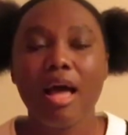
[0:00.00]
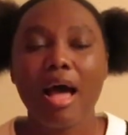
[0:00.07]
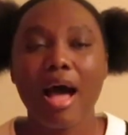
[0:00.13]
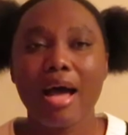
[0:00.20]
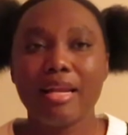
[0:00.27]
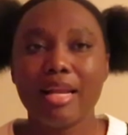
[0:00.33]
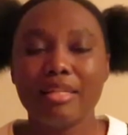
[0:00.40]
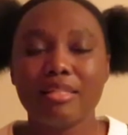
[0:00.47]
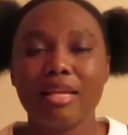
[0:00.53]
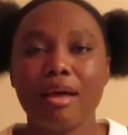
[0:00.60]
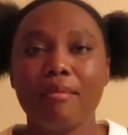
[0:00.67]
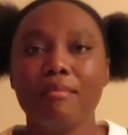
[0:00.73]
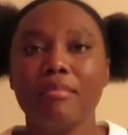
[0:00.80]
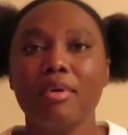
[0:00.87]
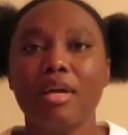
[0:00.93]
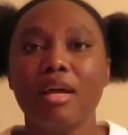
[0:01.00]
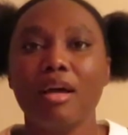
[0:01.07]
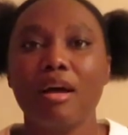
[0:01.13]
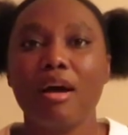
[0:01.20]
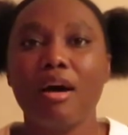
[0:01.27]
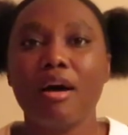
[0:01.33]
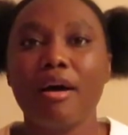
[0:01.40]
At that time,
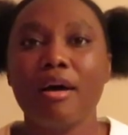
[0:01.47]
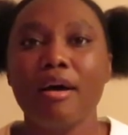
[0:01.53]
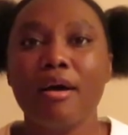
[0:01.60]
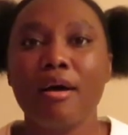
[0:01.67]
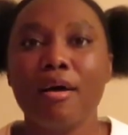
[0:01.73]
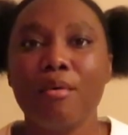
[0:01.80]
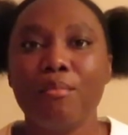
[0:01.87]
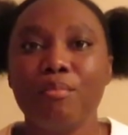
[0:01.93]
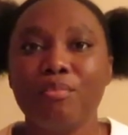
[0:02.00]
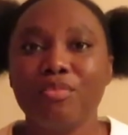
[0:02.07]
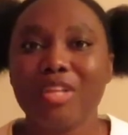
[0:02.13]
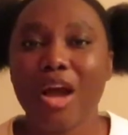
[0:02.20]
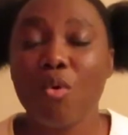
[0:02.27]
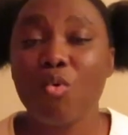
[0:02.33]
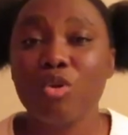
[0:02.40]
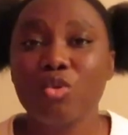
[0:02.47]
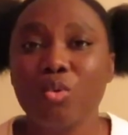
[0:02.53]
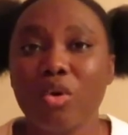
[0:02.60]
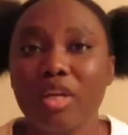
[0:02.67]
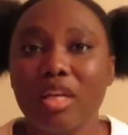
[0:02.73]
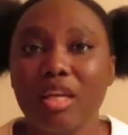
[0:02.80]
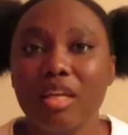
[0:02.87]
I was
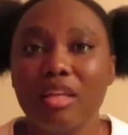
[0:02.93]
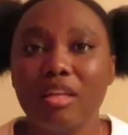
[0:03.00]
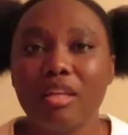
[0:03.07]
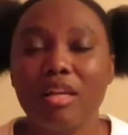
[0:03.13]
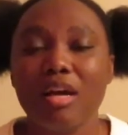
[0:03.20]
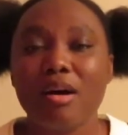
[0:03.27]
working